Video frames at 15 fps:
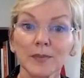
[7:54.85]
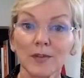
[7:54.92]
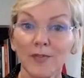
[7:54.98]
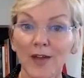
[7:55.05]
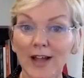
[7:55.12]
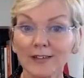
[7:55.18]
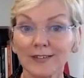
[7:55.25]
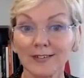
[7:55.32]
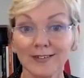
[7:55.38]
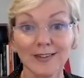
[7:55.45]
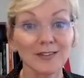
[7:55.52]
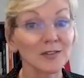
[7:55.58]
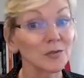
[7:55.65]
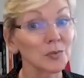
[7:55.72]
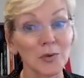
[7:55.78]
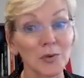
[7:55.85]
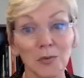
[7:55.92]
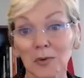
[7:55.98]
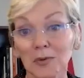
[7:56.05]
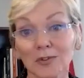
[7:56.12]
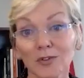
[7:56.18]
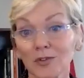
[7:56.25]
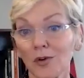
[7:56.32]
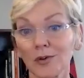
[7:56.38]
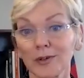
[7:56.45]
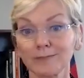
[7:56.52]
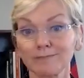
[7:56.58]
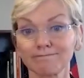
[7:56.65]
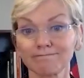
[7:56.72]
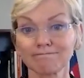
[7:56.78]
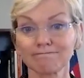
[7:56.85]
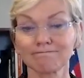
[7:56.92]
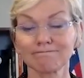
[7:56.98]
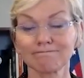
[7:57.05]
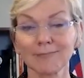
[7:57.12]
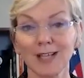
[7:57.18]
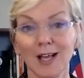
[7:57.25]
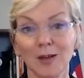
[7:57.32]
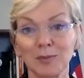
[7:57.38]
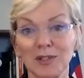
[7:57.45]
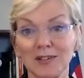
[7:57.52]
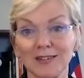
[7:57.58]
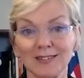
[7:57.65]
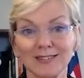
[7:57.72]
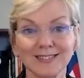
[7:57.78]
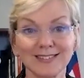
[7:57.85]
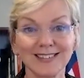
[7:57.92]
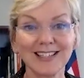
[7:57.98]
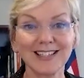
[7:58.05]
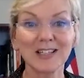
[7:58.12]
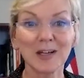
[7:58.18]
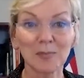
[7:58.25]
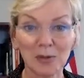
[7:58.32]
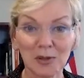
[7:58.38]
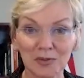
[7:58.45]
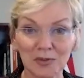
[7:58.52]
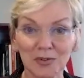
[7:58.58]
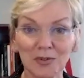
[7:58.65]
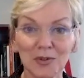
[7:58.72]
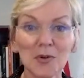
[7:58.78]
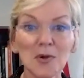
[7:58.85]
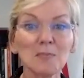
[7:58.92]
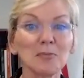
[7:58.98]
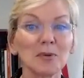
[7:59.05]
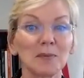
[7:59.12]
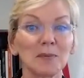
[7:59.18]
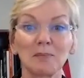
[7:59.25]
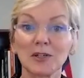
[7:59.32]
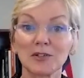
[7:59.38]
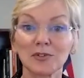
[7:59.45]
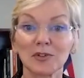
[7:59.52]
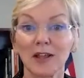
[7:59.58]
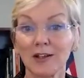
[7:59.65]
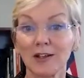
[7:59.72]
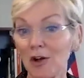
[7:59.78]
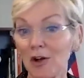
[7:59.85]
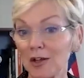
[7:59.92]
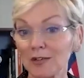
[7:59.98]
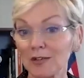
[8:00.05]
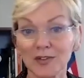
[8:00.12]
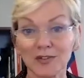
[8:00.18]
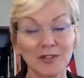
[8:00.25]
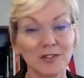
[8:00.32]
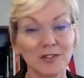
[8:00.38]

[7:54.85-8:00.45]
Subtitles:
Fact is, this is where the world is going. I'll be seeing it up close in Europe, and much like all of us at